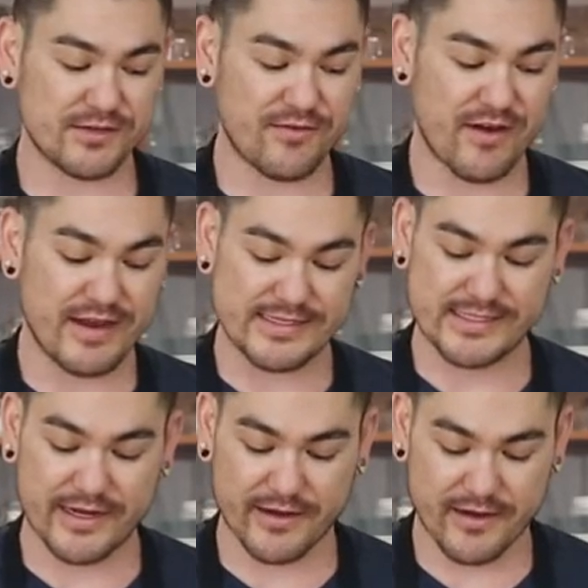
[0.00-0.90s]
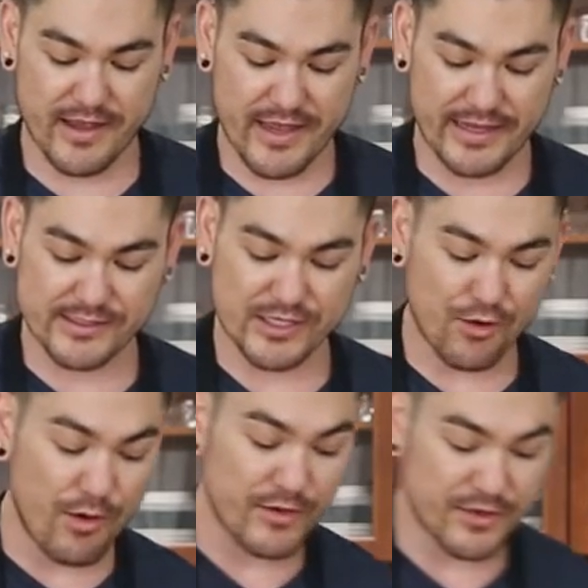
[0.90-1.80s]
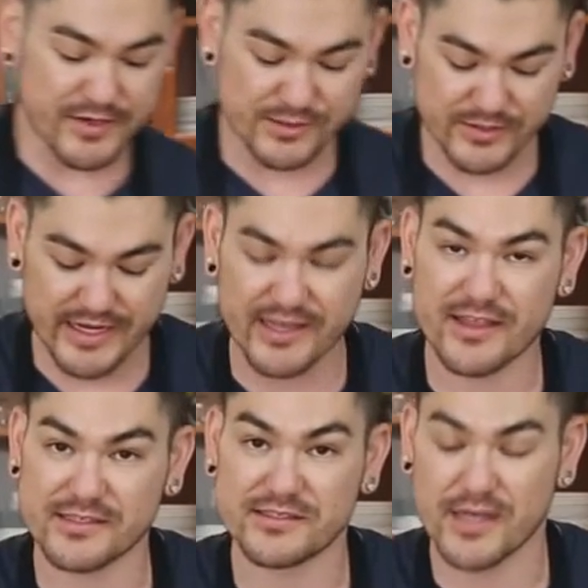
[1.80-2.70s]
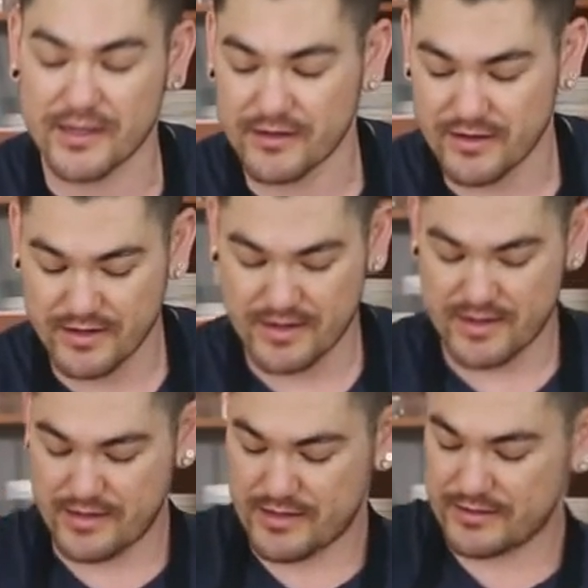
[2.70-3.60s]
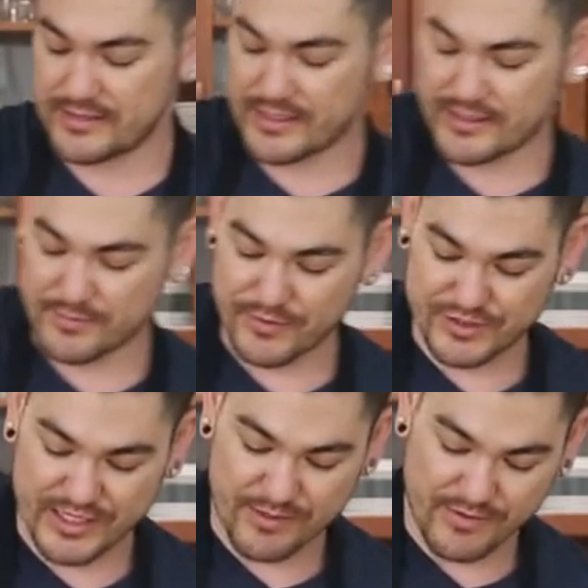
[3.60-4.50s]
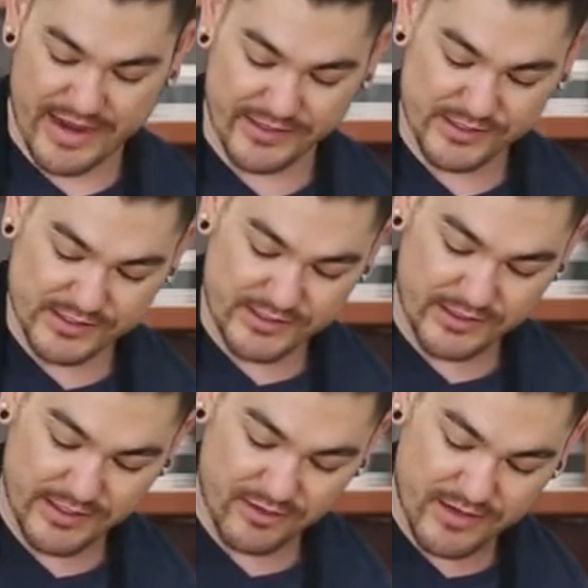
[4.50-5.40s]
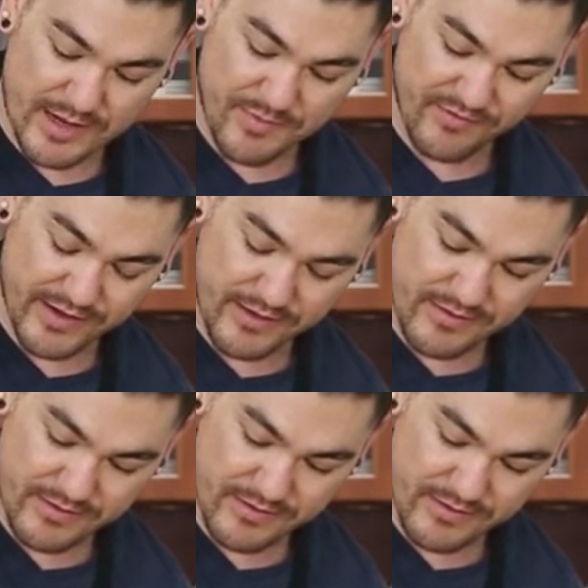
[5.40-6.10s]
and very acidic. And so what we're doing is we're taking this done kombucha, we're adding just a little cup of it